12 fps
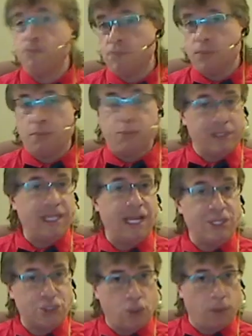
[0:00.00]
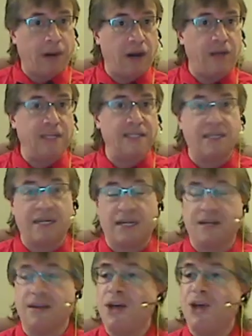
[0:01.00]
potential
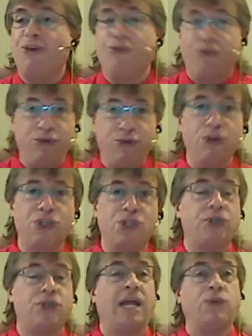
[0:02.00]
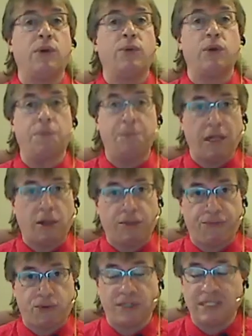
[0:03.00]
paradisiac future that we would build
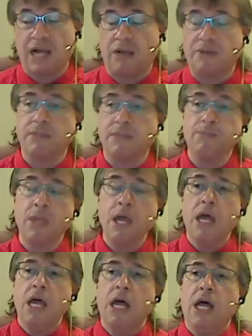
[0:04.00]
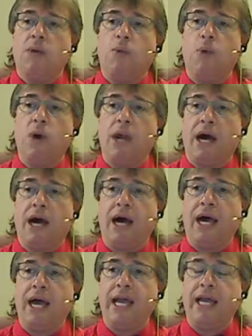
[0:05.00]
for ourselves. What
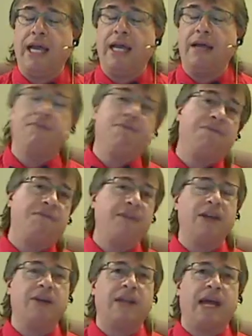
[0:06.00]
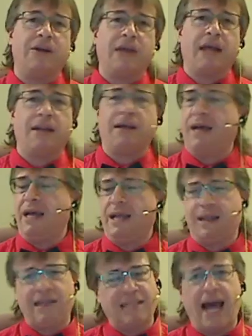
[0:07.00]
I figured out, at
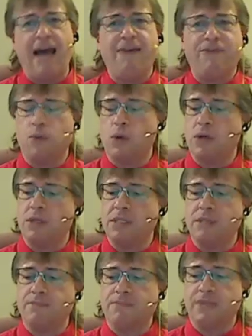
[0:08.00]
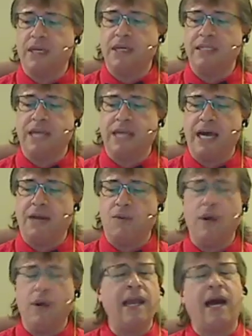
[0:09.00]
least afterwards, is that,
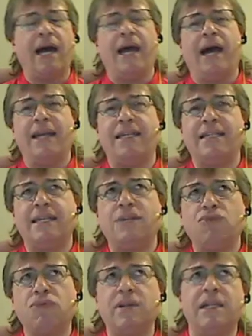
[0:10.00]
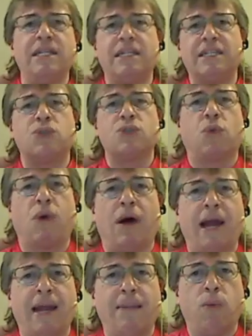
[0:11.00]
wait, I didn't really
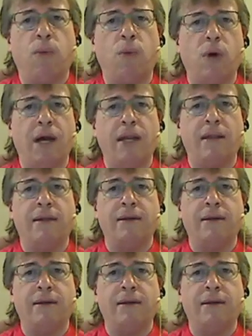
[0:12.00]
describe what